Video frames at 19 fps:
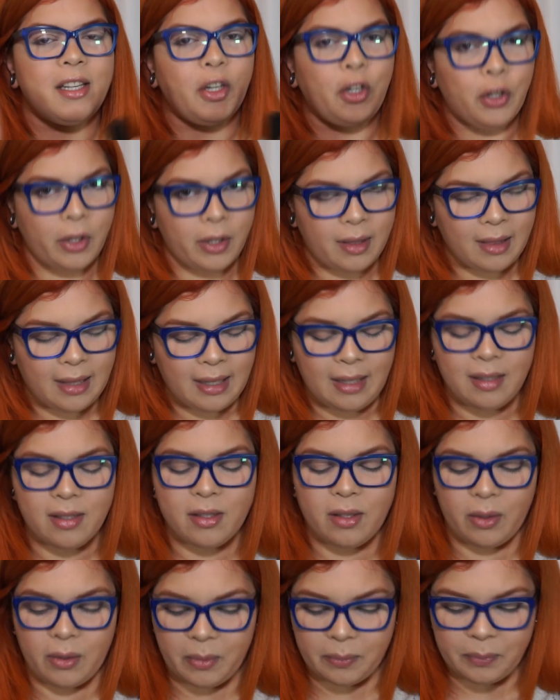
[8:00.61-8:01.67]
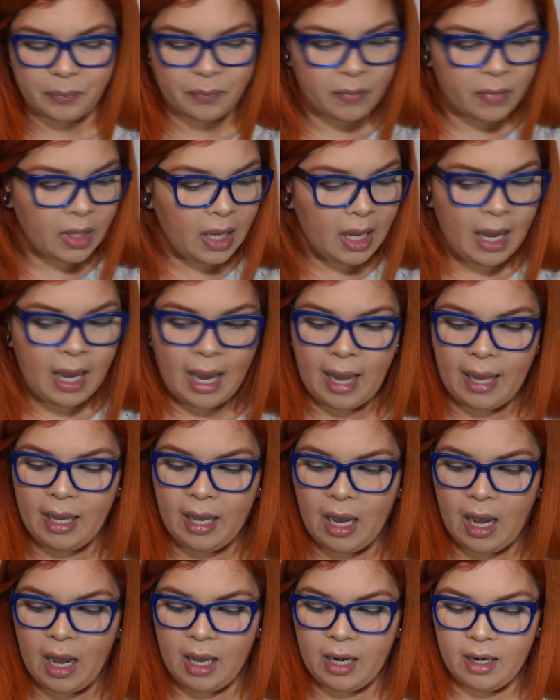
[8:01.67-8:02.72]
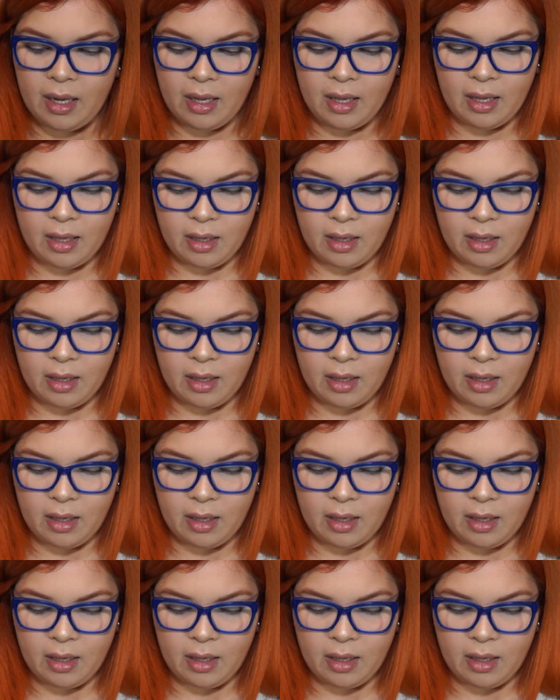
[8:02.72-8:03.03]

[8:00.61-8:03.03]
a good thing. So I got,